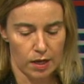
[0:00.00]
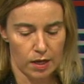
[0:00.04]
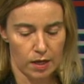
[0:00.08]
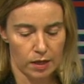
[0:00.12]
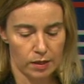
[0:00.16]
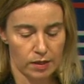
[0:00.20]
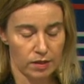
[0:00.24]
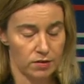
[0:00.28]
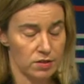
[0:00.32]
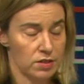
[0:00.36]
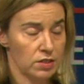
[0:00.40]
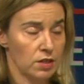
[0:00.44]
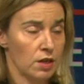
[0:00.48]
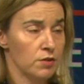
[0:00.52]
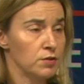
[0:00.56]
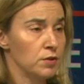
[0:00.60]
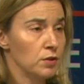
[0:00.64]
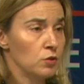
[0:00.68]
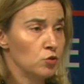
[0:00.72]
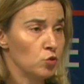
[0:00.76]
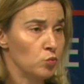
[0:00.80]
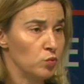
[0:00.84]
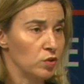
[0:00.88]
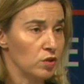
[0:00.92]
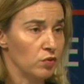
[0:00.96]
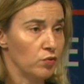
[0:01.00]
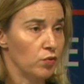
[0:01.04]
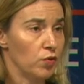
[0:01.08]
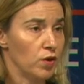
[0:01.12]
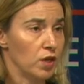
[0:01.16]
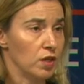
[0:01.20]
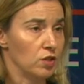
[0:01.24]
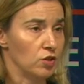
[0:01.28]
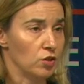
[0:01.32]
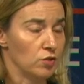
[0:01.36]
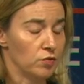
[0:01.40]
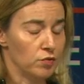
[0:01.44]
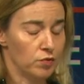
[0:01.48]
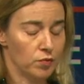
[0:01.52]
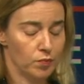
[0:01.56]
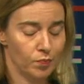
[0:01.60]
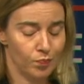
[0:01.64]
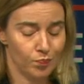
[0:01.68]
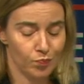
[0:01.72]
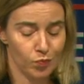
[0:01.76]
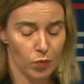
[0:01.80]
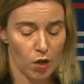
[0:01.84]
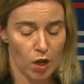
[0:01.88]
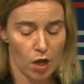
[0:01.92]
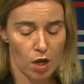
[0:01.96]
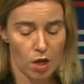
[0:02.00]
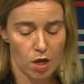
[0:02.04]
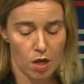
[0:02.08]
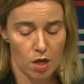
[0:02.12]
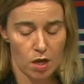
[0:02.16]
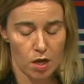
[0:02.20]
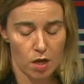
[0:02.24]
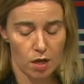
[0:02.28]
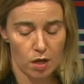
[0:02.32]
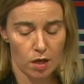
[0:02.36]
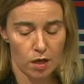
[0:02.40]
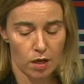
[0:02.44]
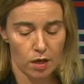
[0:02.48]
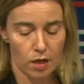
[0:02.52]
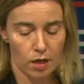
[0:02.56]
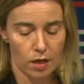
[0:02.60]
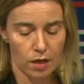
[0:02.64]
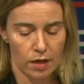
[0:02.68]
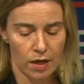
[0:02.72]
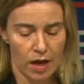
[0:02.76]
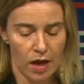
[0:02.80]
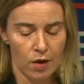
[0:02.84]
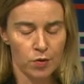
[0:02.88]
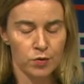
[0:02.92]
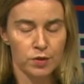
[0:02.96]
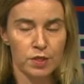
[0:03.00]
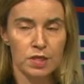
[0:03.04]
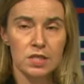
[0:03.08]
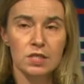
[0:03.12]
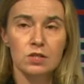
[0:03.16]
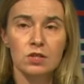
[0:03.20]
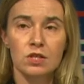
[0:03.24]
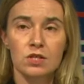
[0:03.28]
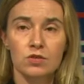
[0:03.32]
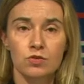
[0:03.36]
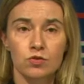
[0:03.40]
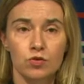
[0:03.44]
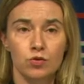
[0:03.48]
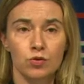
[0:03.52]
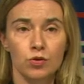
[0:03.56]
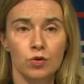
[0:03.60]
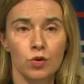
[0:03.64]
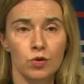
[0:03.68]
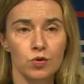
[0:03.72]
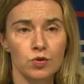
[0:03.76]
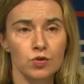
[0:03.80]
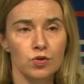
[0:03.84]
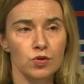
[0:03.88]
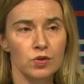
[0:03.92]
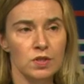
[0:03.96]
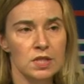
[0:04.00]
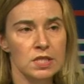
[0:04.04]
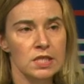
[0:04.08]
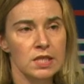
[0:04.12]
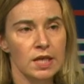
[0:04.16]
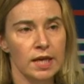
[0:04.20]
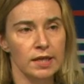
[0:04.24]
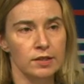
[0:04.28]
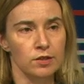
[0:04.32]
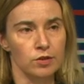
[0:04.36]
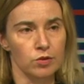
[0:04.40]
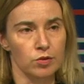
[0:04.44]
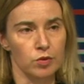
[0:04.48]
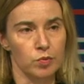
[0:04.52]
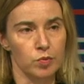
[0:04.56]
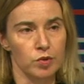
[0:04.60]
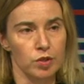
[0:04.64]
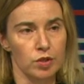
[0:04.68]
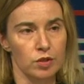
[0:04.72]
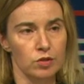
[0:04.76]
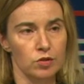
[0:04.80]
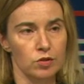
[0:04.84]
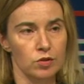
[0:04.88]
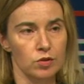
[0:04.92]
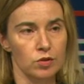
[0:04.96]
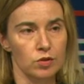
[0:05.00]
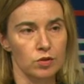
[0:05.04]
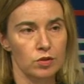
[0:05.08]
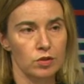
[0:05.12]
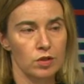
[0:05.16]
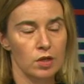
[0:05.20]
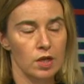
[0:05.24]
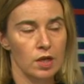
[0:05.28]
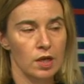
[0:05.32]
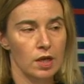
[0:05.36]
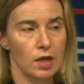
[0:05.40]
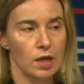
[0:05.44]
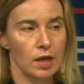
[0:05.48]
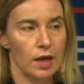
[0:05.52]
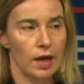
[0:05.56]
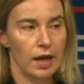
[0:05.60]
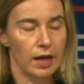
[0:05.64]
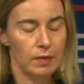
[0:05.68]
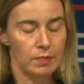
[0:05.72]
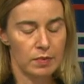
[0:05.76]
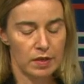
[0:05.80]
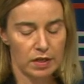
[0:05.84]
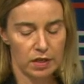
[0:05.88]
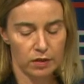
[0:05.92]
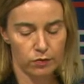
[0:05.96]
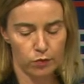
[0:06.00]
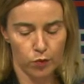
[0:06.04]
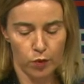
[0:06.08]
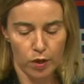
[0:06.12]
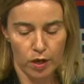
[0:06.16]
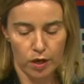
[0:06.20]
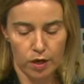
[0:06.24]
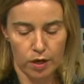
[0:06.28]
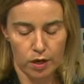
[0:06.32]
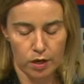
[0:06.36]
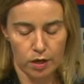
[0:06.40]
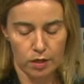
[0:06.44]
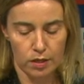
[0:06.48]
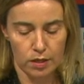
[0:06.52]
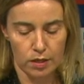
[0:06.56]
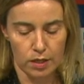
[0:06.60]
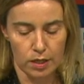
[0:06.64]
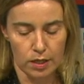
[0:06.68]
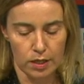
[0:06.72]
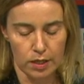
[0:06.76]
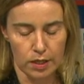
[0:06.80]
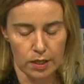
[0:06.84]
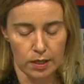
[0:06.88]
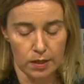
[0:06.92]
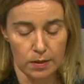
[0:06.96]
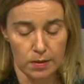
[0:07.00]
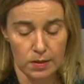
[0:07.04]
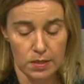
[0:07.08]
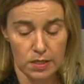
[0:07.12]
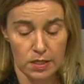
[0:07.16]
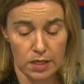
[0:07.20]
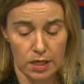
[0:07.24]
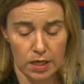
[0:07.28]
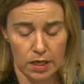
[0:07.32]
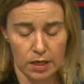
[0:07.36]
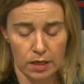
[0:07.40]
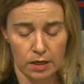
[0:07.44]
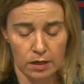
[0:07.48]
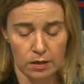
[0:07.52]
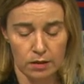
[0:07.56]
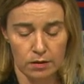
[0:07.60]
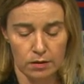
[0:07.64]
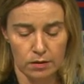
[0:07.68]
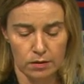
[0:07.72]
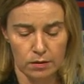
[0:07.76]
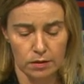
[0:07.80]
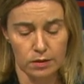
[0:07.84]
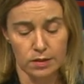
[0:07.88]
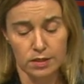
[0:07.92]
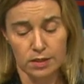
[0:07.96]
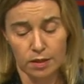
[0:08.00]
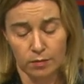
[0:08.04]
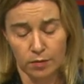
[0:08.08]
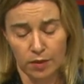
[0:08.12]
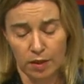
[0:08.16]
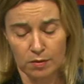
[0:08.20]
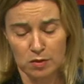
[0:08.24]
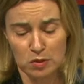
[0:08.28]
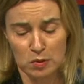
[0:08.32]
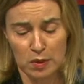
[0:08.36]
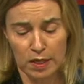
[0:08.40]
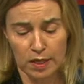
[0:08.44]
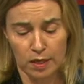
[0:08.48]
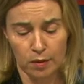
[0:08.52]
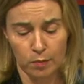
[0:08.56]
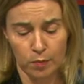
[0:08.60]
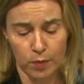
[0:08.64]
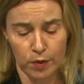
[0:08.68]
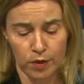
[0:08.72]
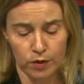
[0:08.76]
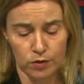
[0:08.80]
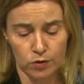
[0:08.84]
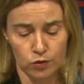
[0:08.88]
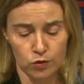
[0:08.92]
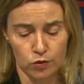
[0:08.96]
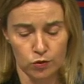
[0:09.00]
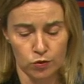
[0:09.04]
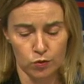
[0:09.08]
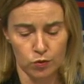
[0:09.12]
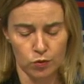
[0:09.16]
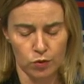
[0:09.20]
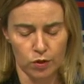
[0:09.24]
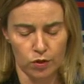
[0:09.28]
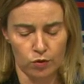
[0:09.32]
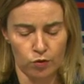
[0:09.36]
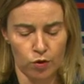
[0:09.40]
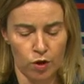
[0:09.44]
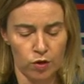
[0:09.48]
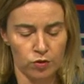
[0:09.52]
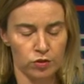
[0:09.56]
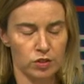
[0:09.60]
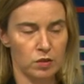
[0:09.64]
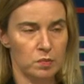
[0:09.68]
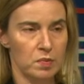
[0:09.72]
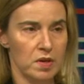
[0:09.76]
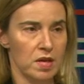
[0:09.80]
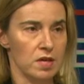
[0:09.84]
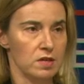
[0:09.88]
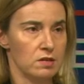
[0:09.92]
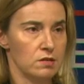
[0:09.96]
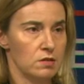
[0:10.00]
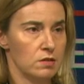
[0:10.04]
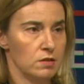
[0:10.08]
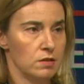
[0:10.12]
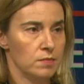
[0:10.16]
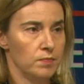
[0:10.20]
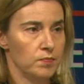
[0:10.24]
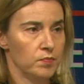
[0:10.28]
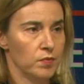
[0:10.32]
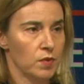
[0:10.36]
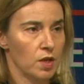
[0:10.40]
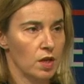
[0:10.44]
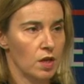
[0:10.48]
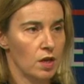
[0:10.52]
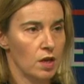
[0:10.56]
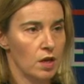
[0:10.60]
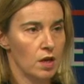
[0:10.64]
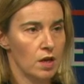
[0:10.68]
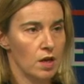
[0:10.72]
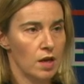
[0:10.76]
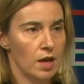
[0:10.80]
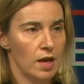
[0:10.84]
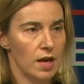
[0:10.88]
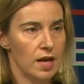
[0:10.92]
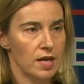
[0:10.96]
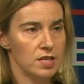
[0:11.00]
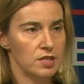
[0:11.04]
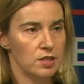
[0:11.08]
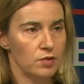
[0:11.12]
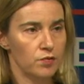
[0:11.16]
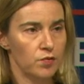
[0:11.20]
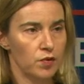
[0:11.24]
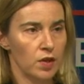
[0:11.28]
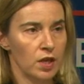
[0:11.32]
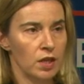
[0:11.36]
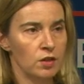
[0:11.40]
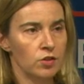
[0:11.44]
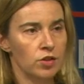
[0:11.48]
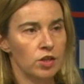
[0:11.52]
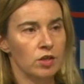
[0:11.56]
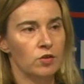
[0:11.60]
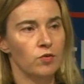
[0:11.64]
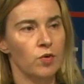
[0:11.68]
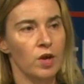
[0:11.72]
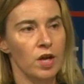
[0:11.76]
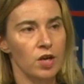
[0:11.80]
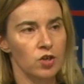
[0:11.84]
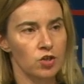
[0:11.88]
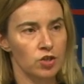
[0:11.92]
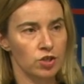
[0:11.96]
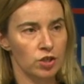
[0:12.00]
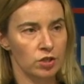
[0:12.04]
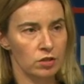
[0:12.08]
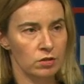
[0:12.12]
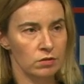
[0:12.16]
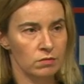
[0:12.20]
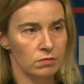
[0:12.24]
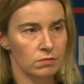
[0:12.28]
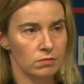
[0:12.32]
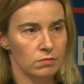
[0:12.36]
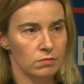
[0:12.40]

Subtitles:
There is nothing to be afraid of. Now, this is true also inside the European Union. I believe we are seeing, sometimes taking part to a wrong debate, as if integration,